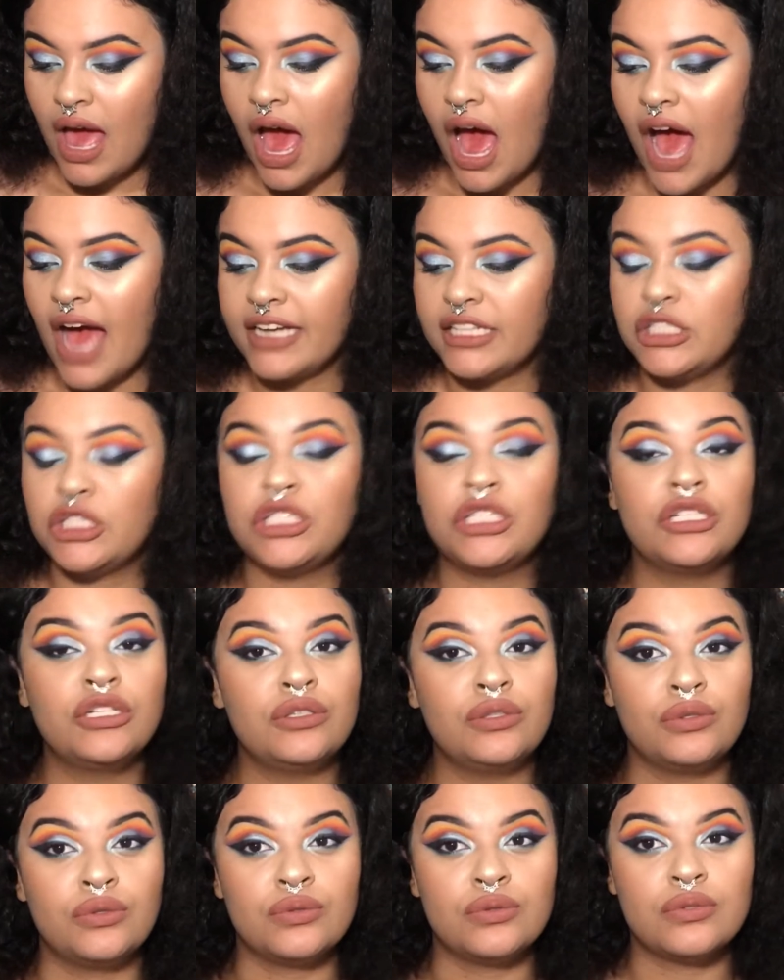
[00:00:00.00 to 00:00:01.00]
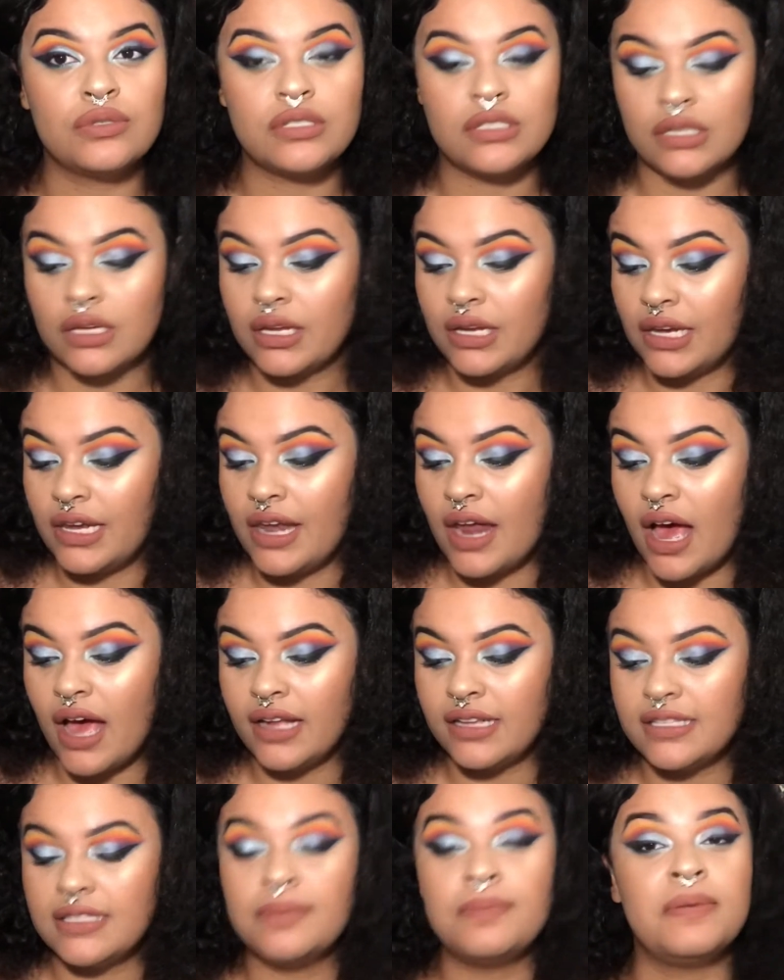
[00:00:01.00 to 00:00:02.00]
I choose
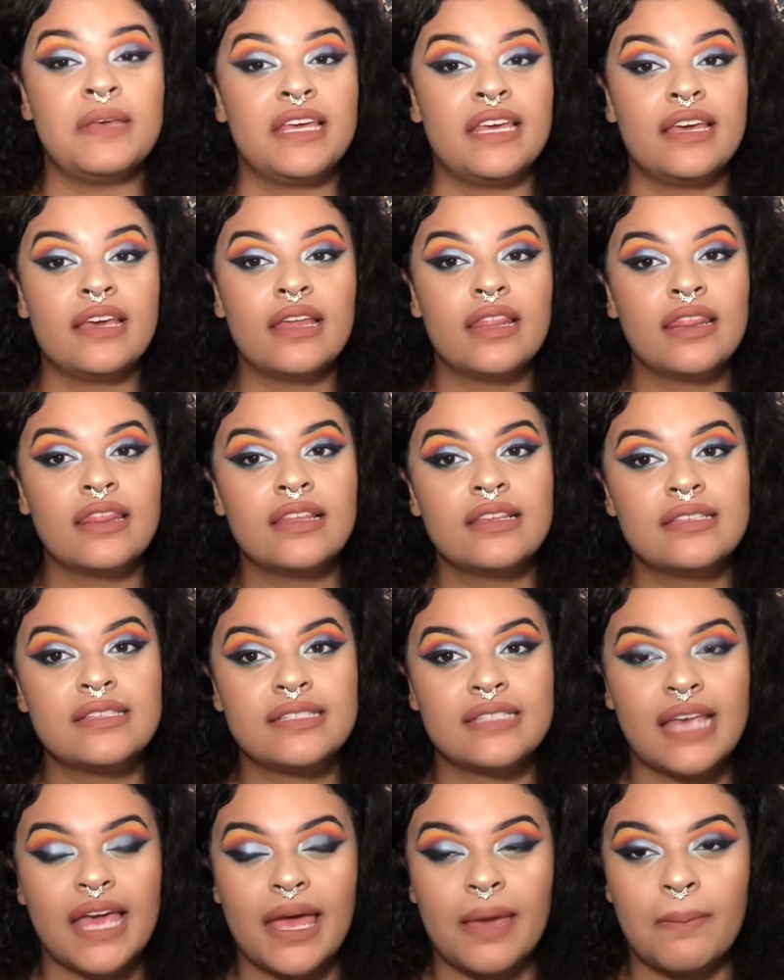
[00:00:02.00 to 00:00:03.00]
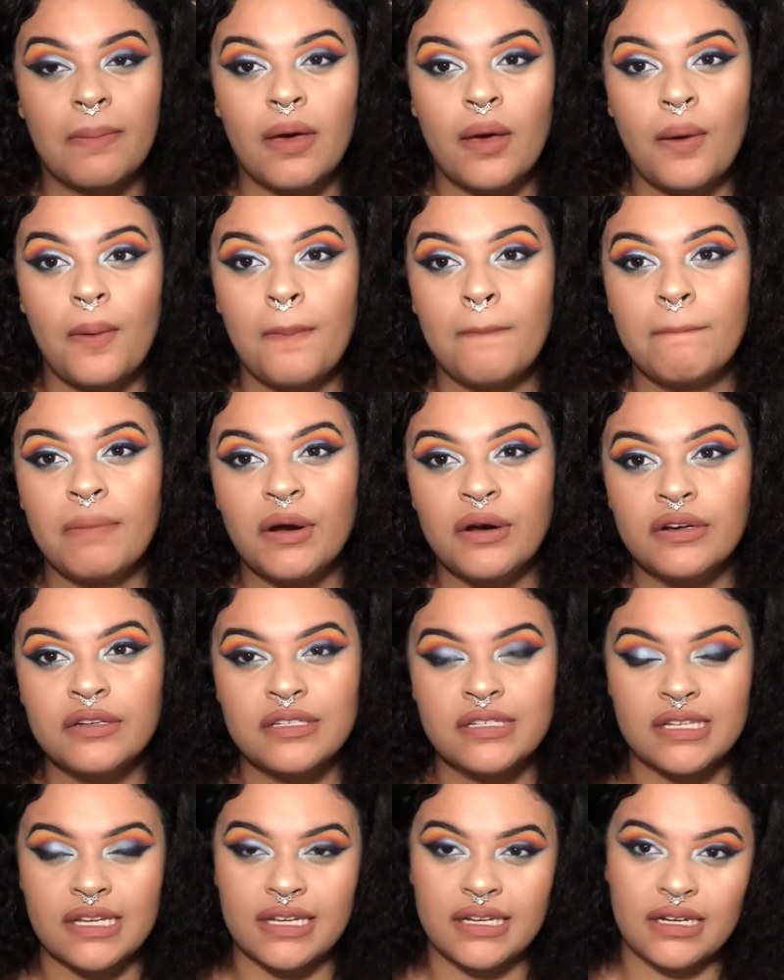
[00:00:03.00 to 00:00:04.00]
not to be the same
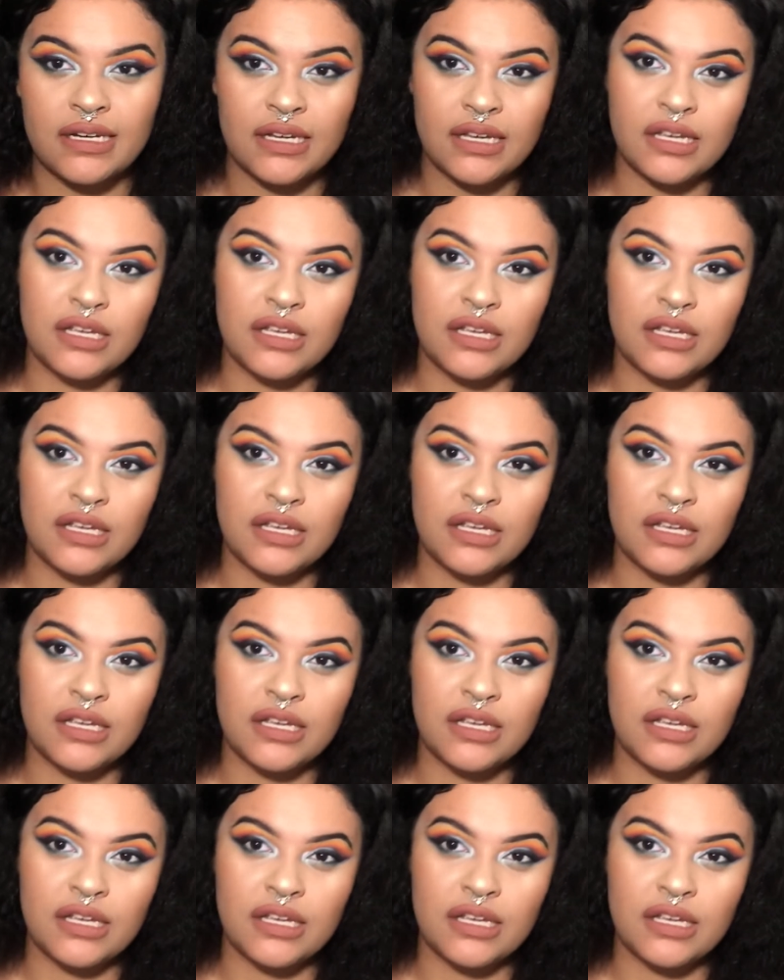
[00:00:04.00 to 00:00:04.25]
person.